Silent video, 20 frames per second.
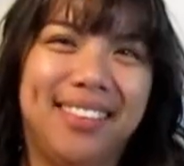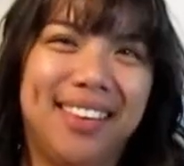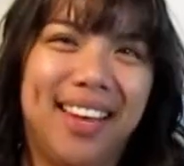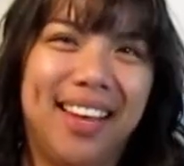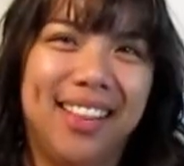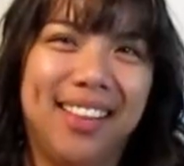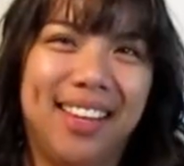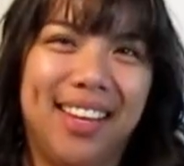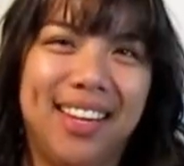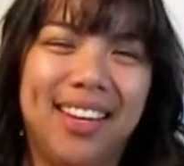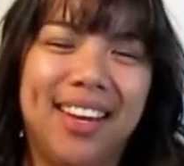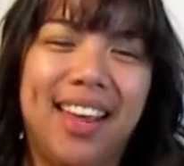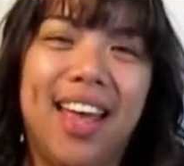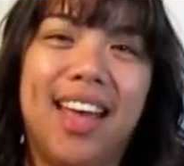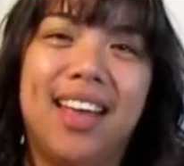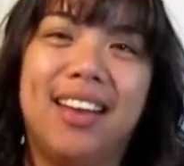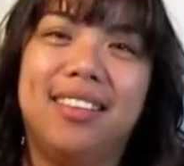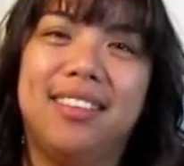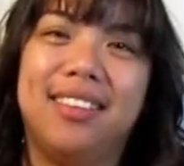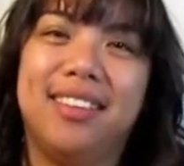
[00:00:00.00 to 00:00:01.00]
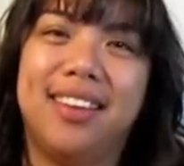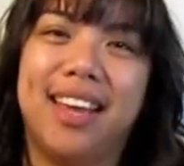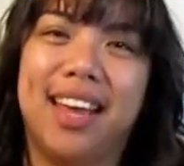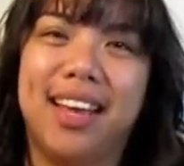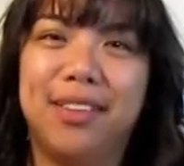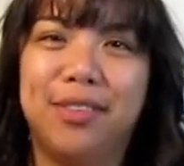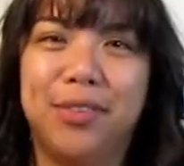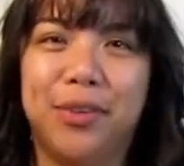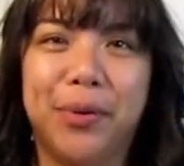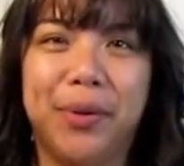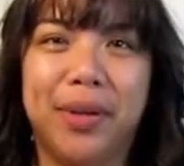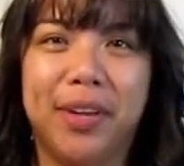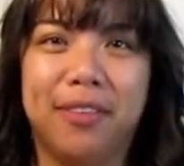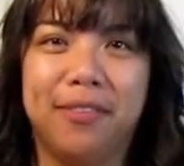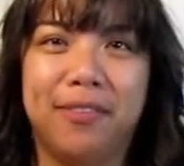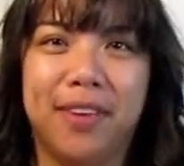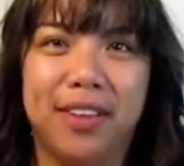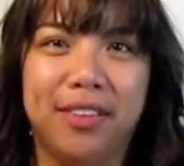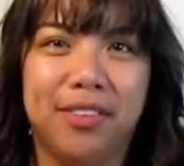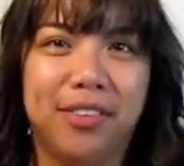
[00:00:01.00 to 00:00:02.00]
It's Shailin, and today's Sewing
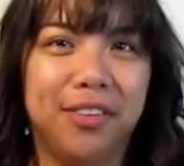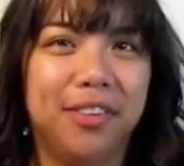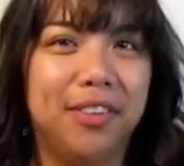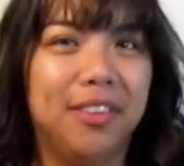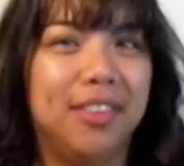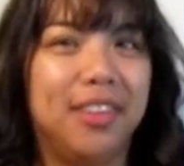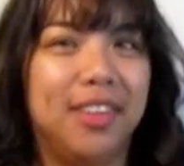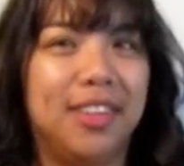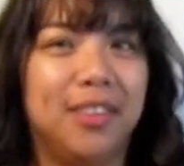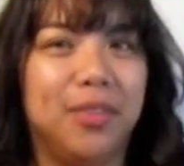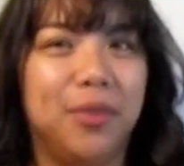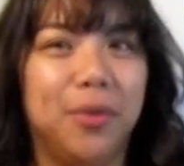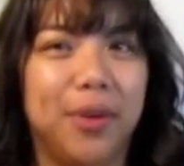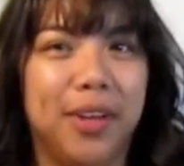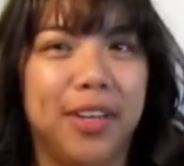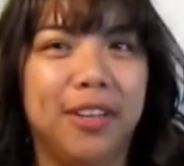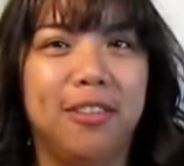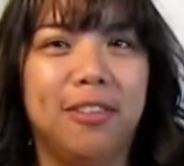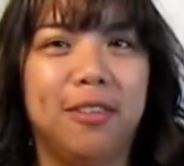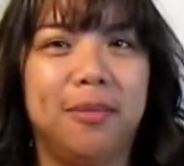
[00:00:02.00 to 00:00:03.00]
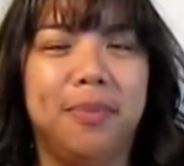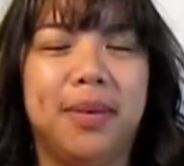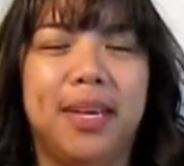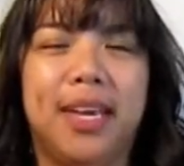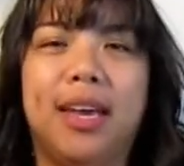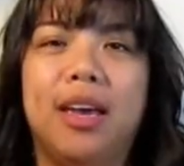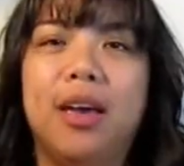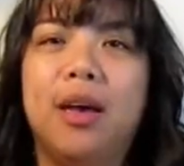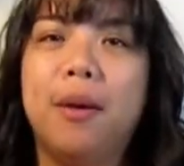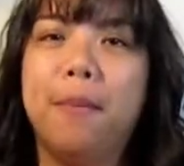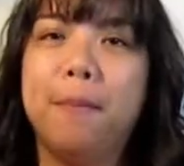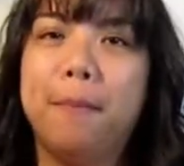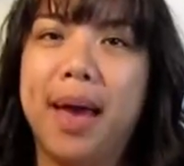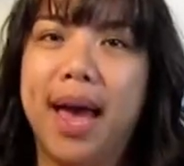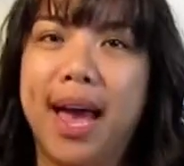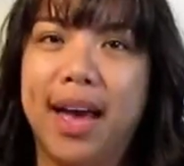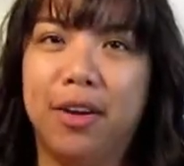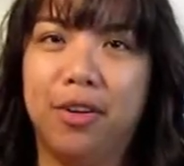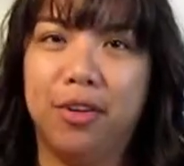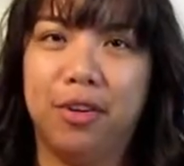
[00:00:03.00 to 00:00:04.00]
Adventures is going to be
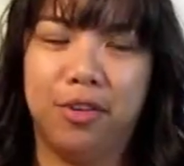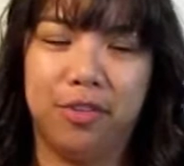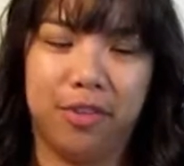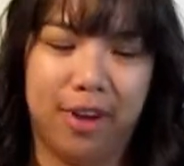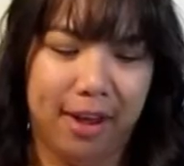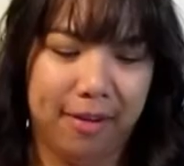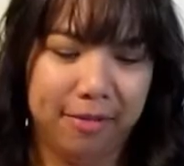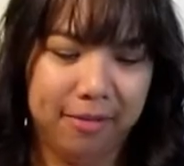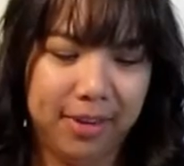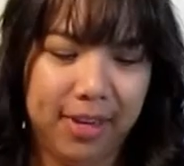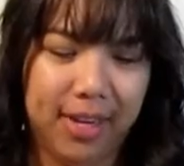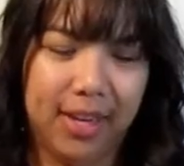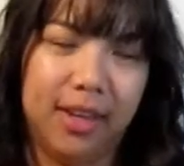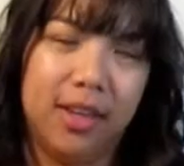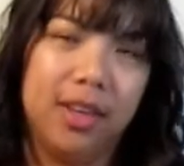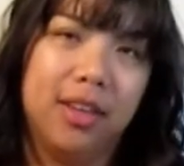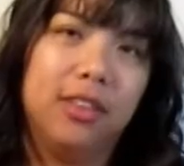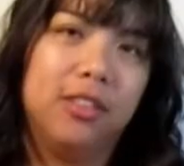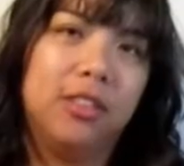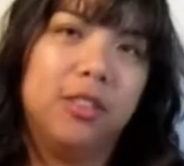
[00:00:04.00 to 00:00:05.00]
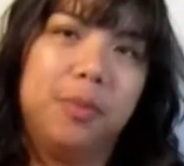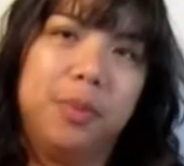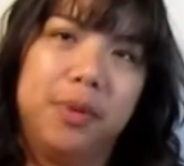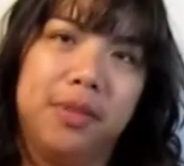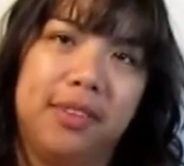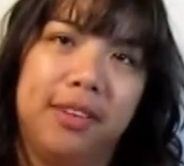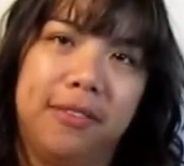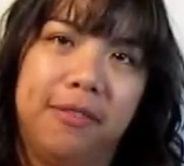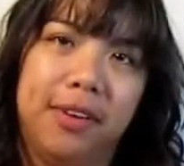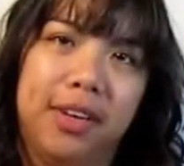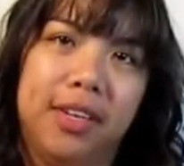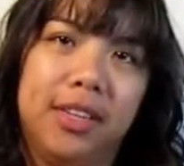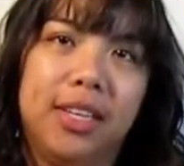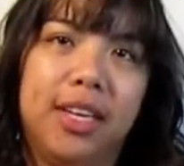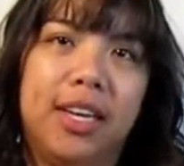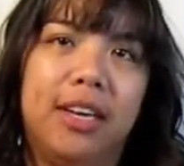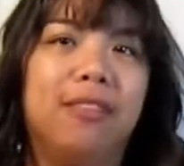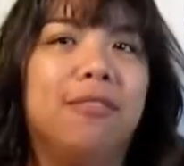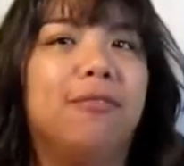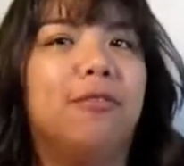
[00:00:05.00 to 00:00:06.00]
pattern drafting,
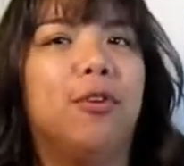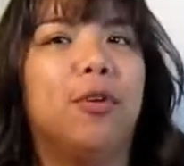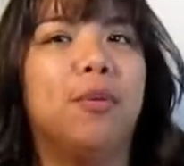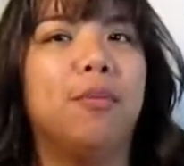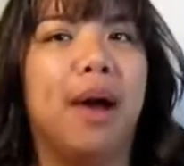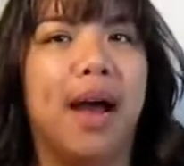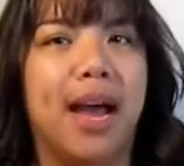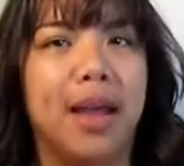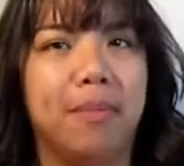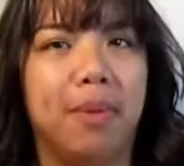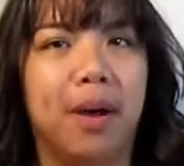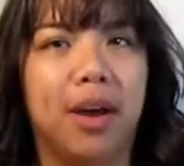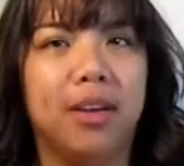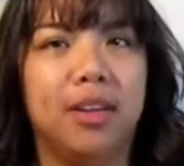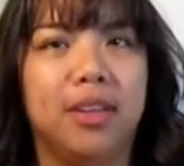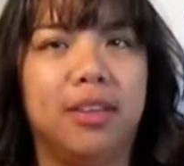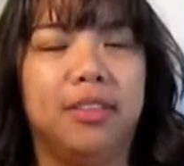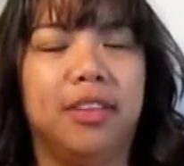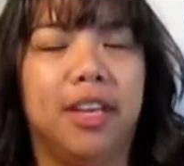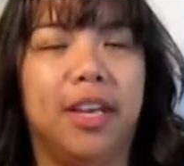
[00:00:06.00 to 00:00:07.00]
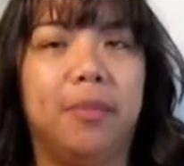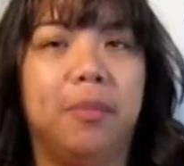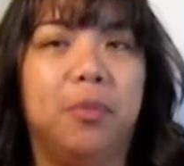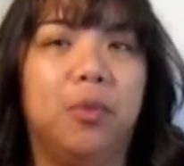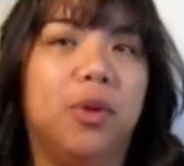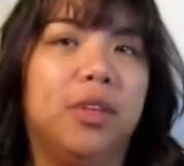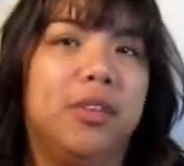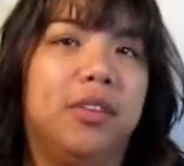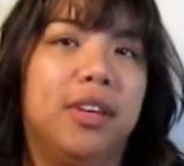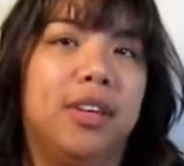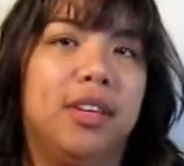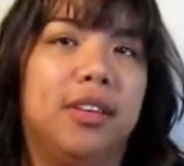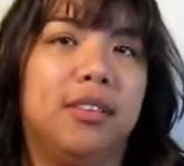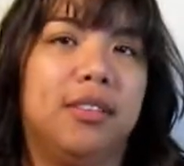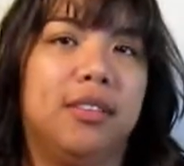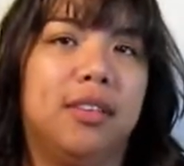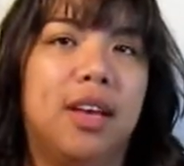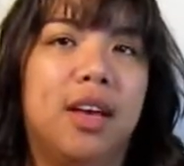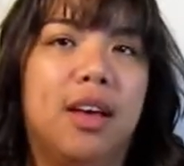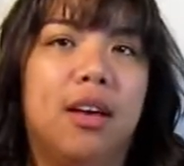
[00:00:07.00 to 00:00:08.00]
specifically for my body shape, which
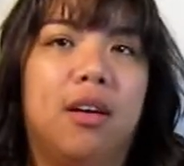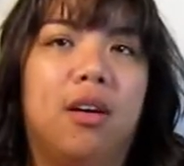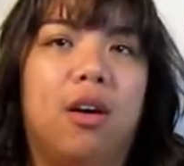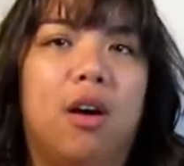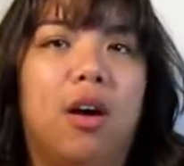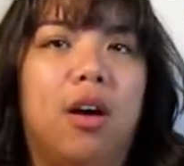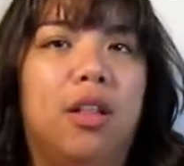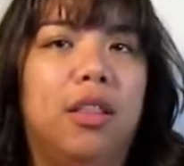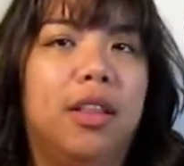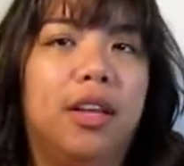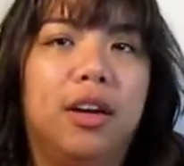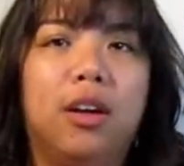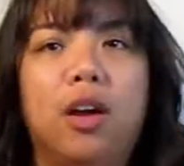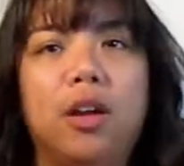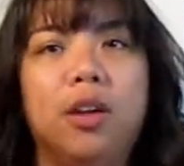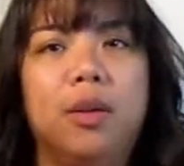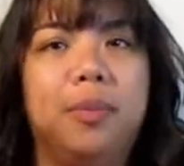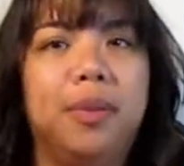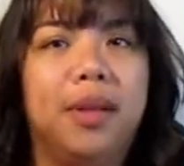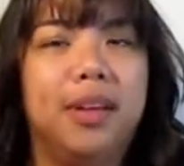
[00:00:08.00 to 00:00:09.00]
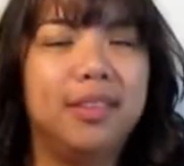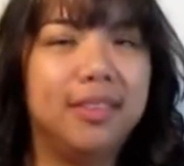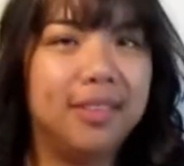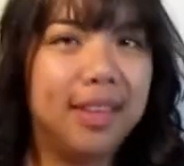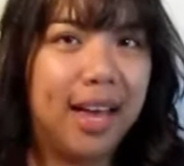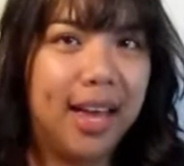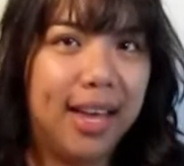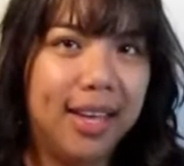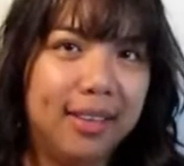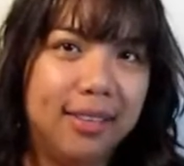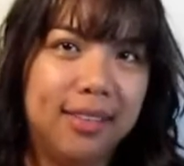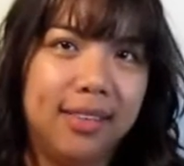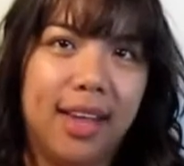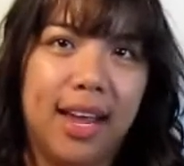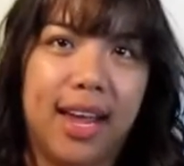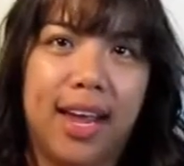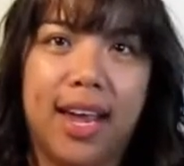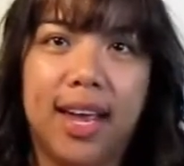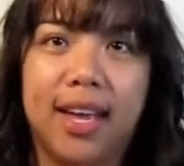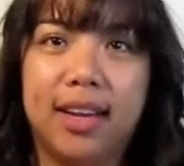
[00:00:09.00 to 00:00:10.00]
is a little on the plus size
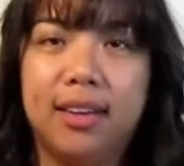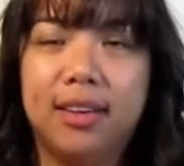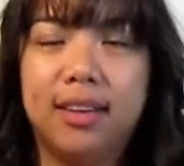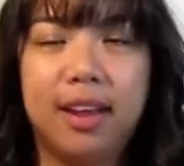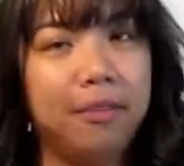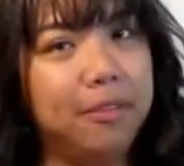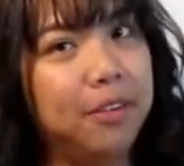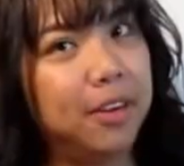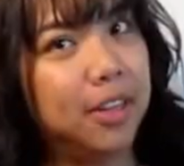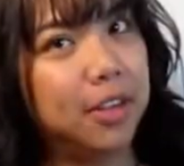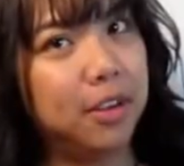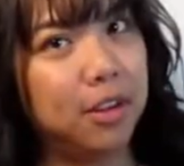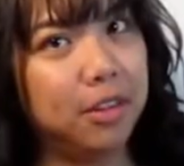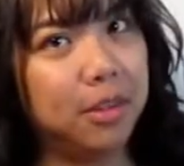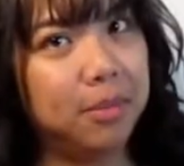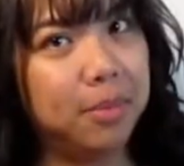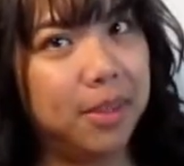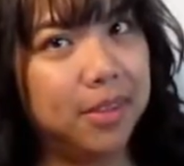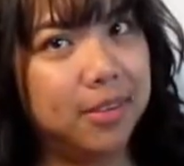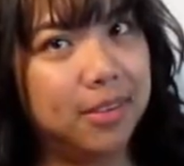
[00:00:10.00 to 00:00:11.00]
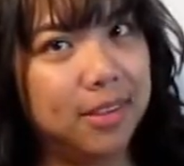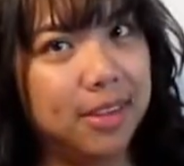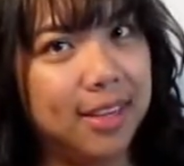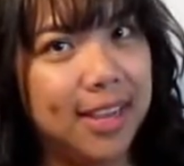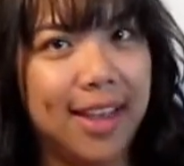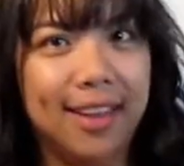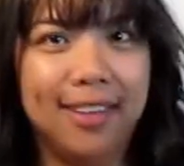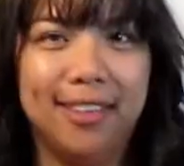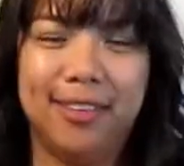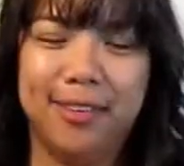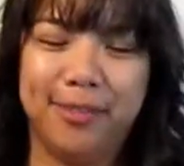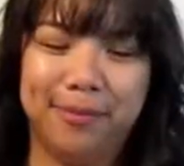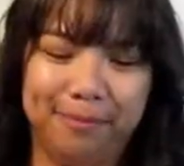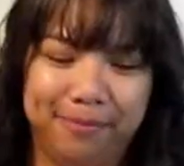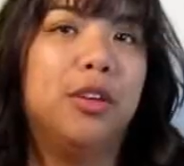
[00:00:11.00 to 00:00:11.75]
and definitely on the busty end.